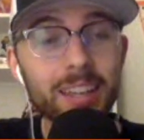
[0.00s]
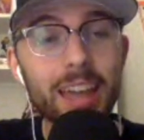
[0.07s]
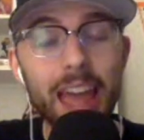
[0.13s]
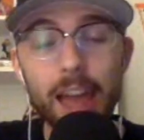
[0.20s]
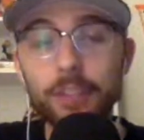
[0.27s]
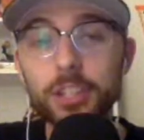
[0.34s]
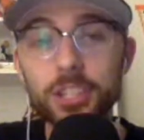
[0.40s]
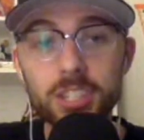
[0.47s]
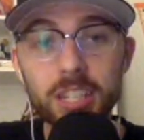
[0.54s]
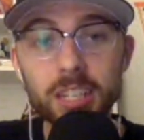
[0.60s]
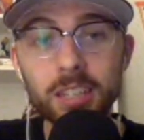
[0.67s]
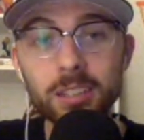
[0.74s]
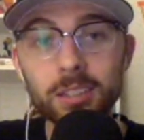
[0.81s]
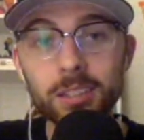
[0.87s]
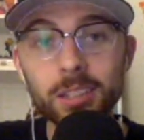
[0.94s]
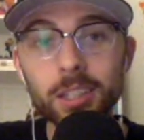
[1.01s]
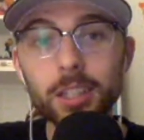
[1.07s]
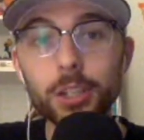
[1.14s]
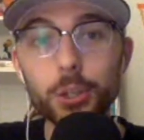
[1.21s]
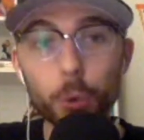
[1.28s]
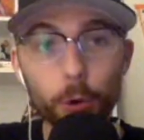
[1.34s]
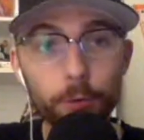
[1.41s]
Haven't seen
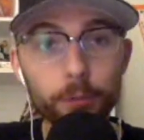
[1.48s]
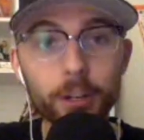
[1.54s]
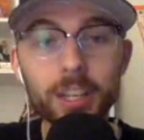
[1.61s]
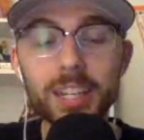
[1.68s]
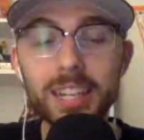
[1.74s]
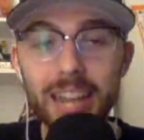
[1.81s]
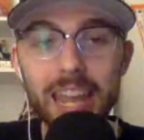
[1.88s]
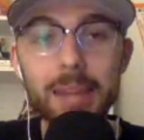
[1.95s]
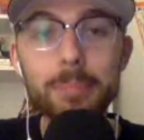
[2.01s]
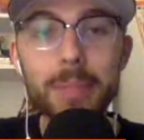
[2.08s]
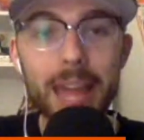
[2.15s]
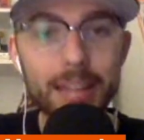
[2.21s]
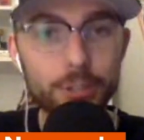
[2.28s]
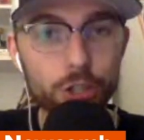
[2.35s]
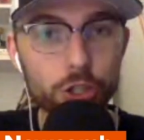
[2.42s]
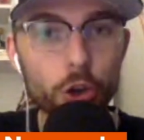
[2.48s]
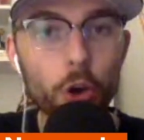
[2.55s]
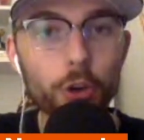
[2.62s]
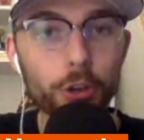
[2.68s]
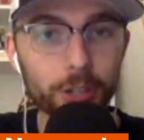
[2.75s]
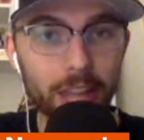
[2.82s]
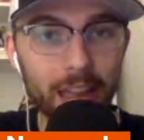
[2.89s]
Norfolk name that
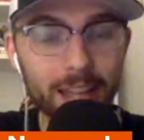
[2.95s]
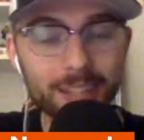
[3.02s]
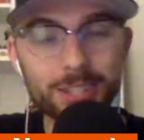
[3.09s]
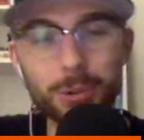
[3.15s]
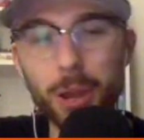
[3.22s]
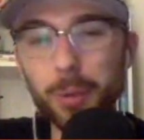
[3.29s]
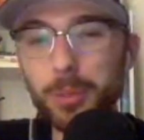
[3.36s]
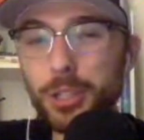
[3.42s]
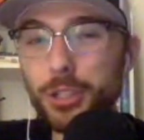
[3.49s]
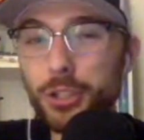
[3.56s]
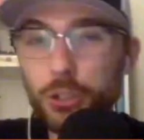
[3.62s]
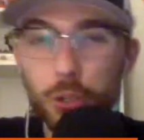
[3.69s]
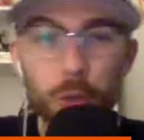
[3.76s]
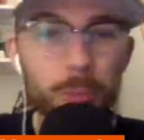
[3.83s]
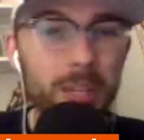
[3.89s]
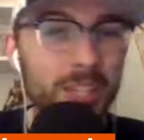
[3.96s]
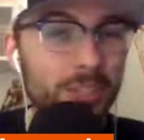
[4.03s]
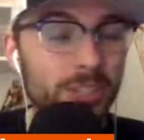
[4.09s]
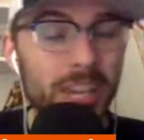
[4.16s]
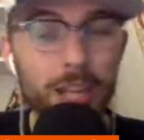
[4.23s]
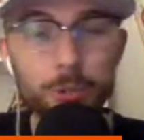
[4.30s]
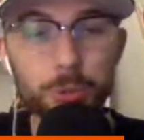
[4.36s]
starter yet. So I would assume he's
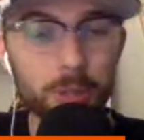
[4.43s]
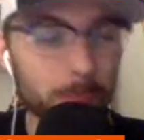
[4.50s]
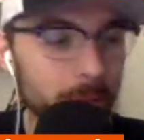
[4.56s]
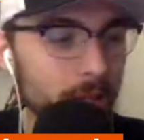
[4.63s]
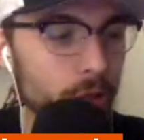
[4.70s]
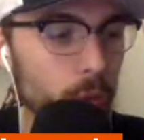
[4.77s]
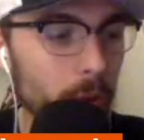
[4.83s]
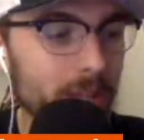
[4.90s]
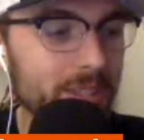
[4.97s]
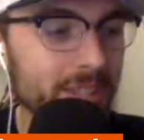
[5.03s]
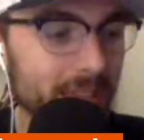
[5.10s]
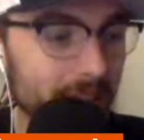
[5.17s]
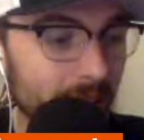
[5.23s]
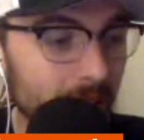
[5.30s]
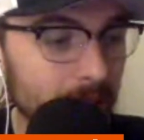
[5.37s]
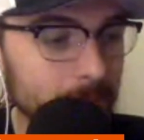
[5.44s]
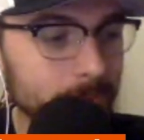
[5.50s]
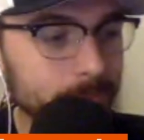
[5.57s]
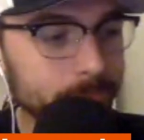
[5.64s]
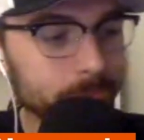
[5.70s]
scheduled to pitch Wednesday night.